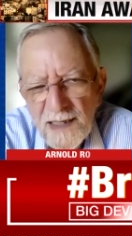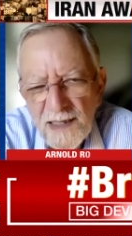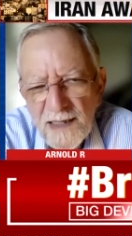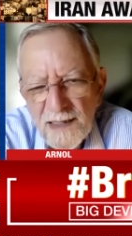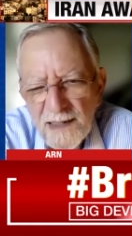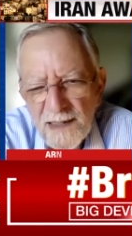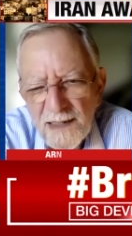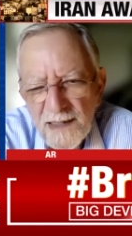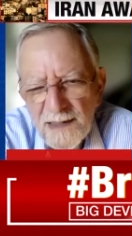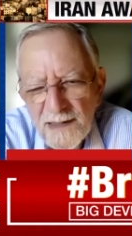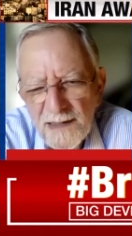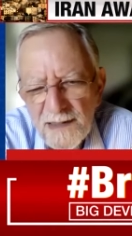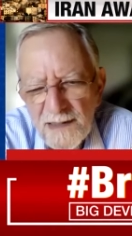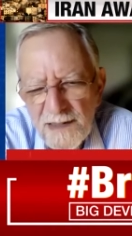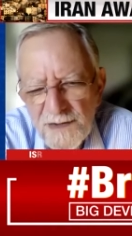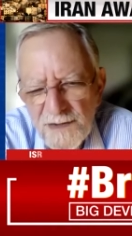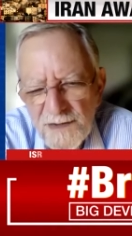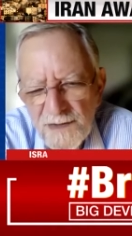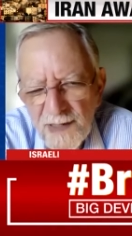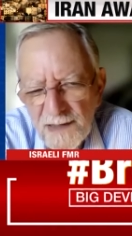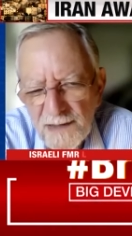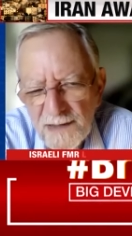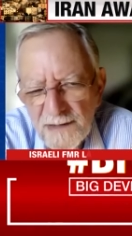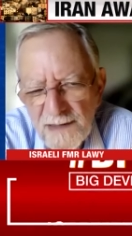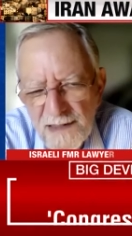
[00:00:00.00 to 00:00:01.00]
Uh,
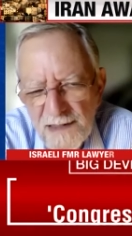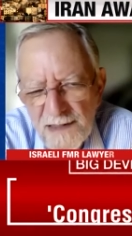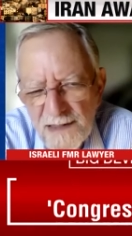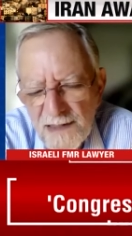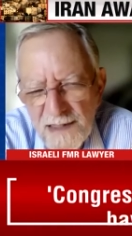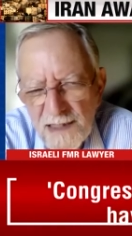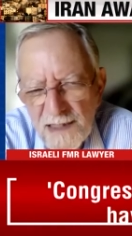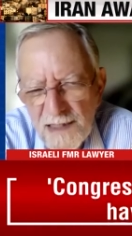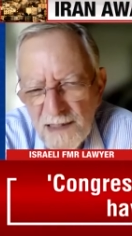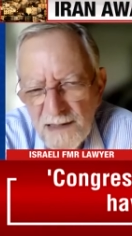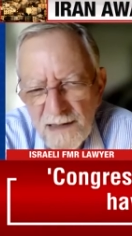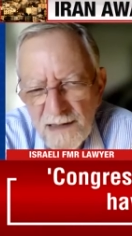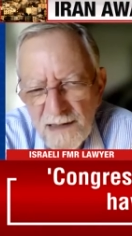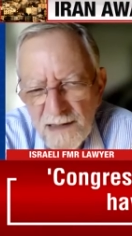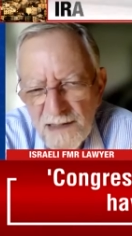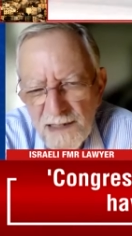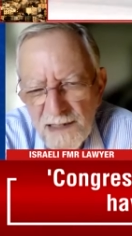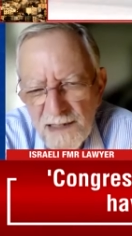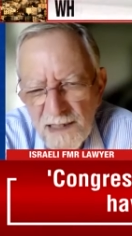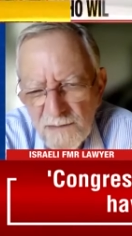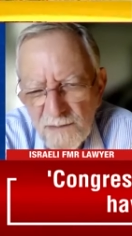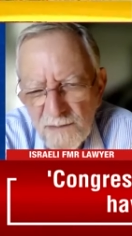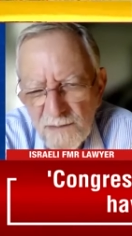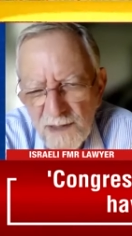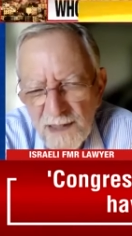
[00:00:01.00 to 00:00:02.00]
Israel doesn't see things
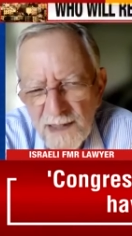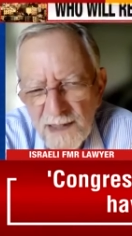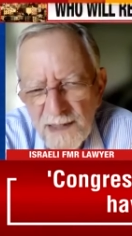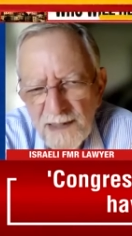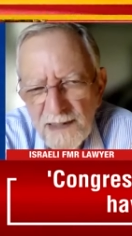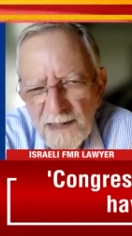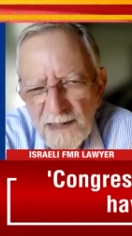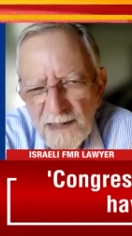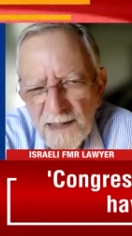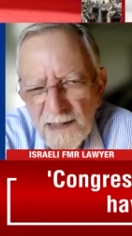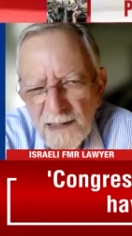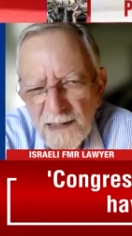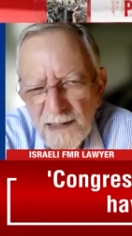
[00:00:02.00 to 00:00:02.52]
that way.